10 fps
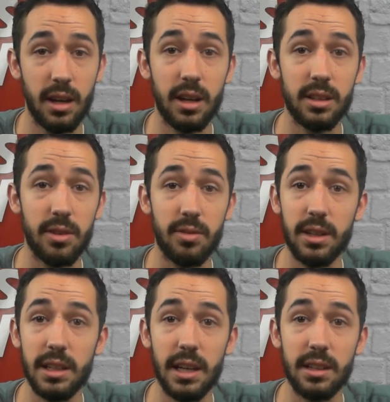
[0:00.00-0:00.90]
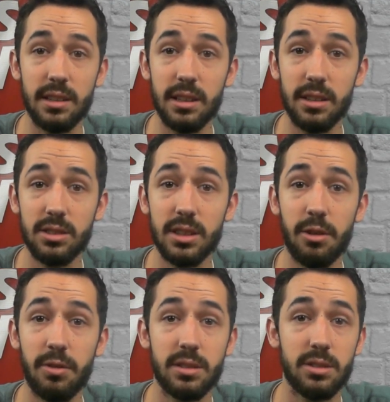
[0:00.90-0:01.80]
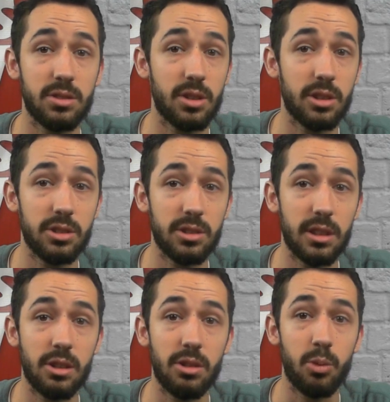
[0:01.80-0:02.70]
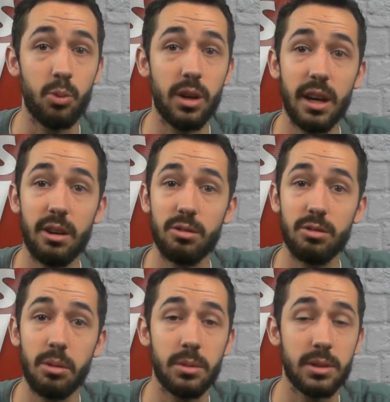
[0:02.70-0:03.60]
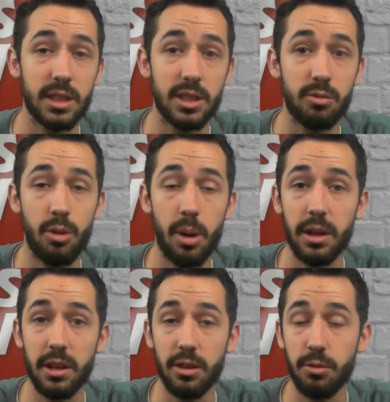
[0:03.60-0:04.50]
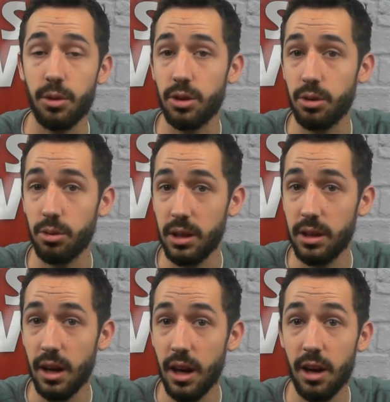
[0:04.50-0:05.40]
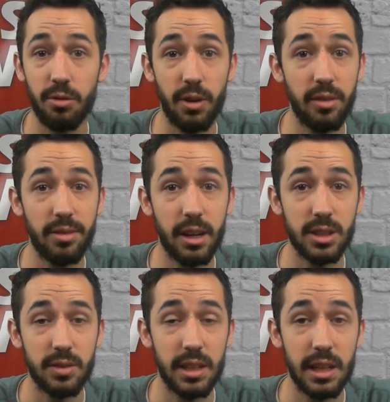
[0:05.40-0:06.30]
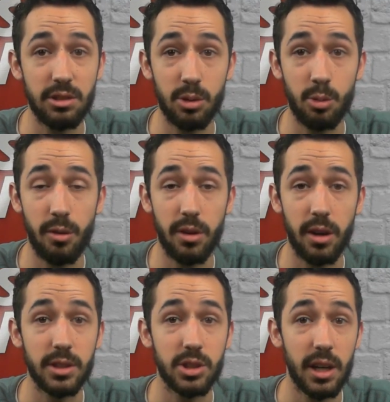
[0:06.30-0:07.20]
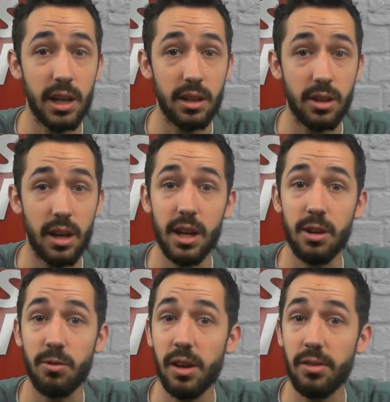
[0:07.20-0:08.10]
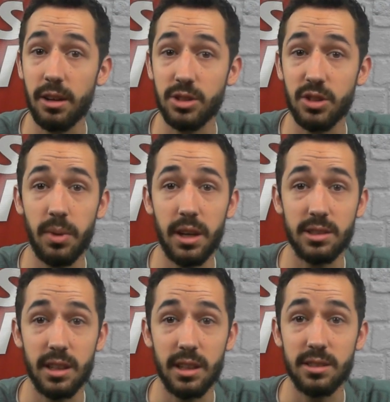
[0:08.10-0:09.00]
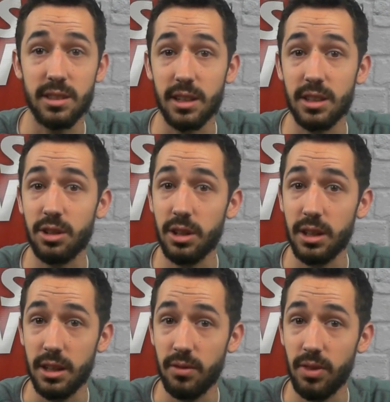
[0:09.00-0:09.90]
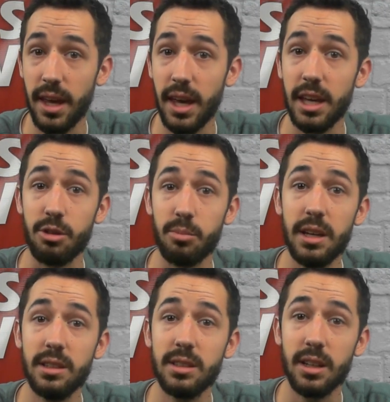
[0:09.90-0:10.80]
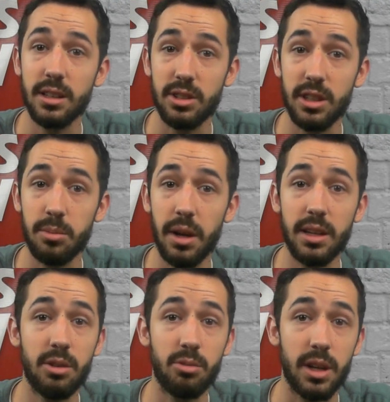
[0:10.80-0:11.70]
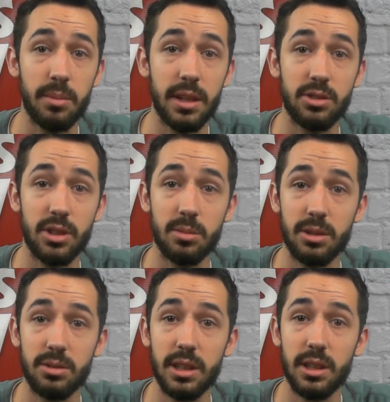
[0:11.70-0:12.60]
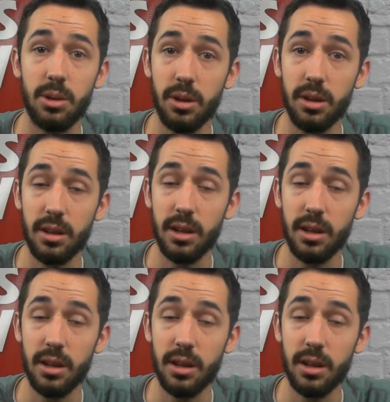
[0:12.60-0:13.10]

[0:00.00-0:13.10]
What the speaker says: Devin E. A. Deers now faces charges including one count of criminal possession of a weapon in the fourth degree, five counts of endangering the welfare of a child, and five counts of menacing in the second degree. He remains in custody pending arraignment in Jamestown City Court.